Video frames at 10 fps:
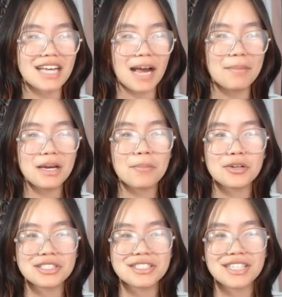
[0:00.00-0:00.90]
I'm like a
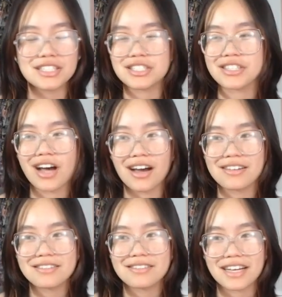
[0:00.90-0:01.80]
person that does not
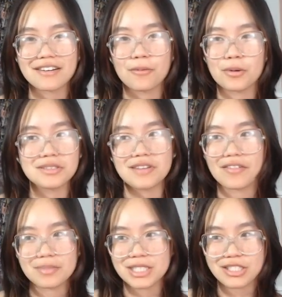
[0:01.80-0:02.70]
like words of
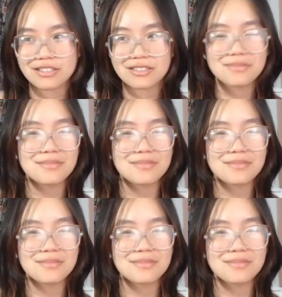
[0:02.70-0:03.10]
affirmations.